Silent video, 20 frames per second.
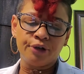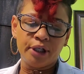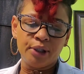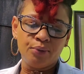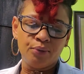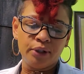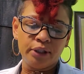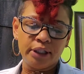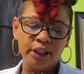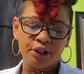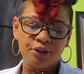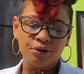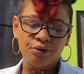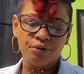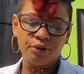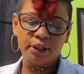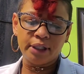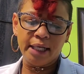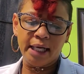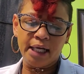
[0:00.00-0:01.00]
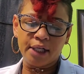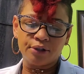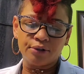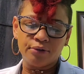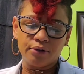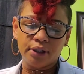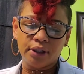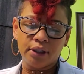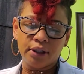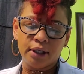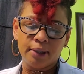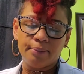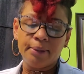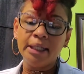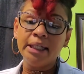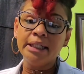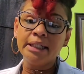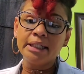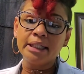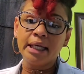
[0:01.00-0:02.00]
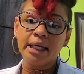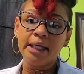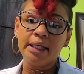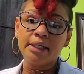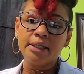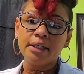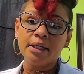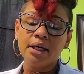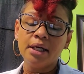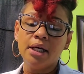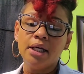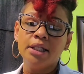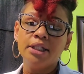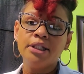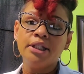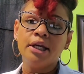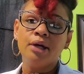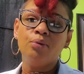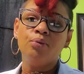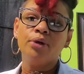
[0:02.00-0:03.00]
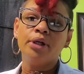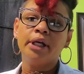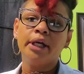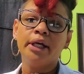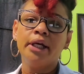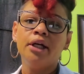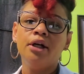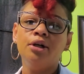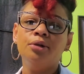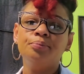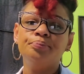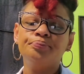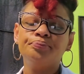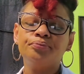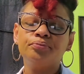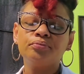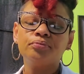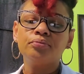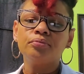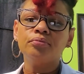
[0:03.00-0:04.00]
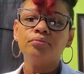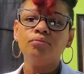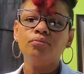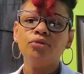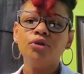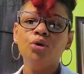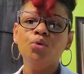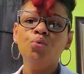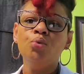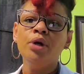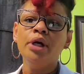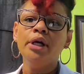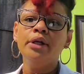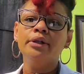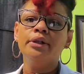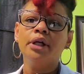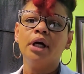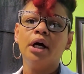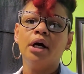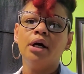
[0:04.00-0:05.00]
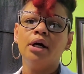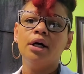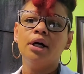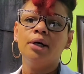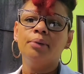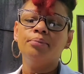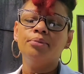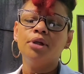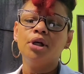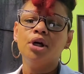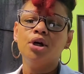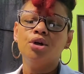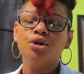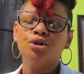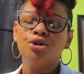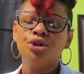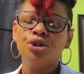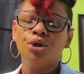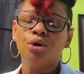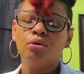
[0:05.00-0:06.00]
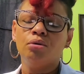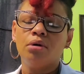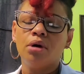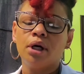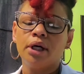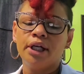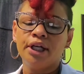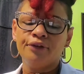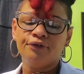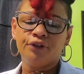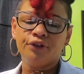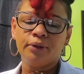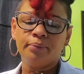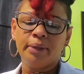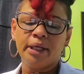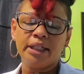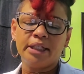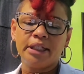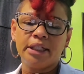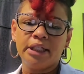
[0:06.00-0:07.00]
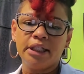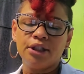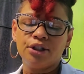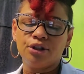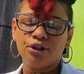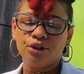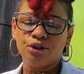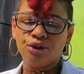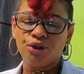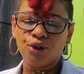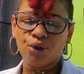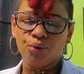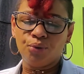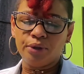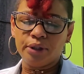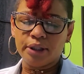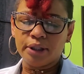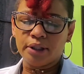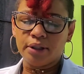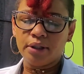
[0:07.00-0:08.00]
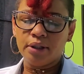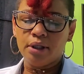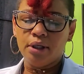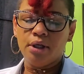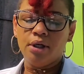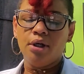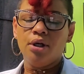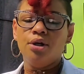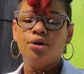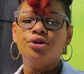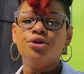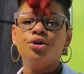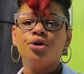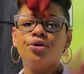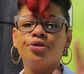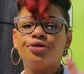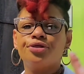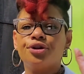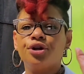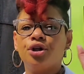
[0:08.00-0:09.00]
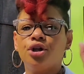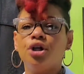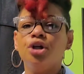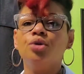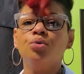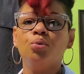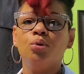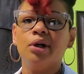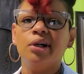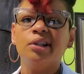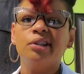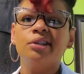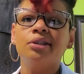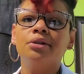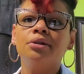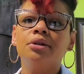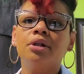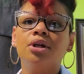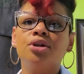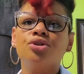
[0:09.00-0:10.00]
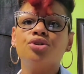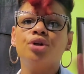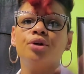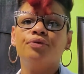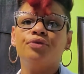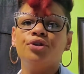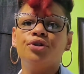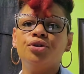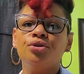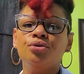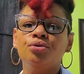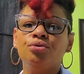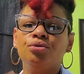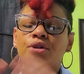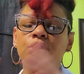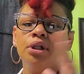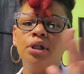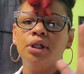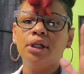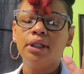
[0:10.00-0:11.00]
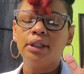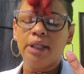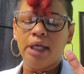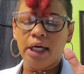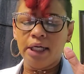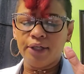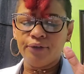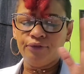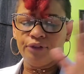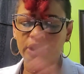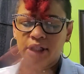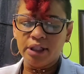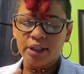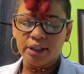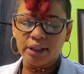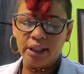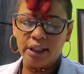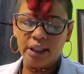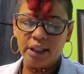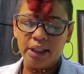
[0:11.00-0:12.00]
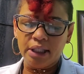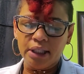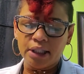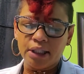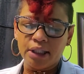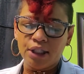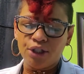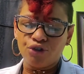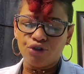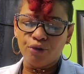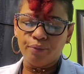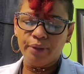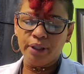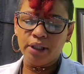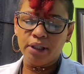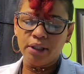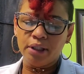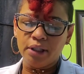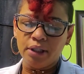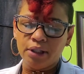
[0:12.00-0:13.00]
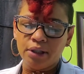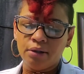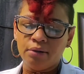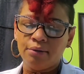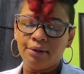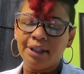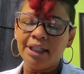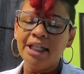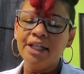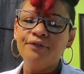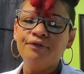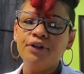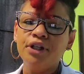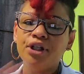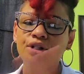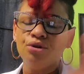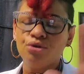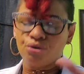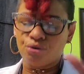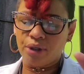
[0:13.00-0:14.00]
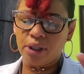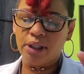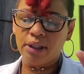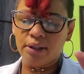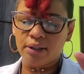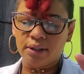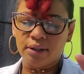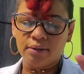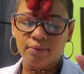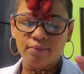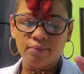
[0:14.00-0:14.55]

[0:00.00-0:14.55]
one that you can actually intake that would help with your inflammation into your joints. Your third one, so if you cook a lot of these things, this will be good. Your leafy greens,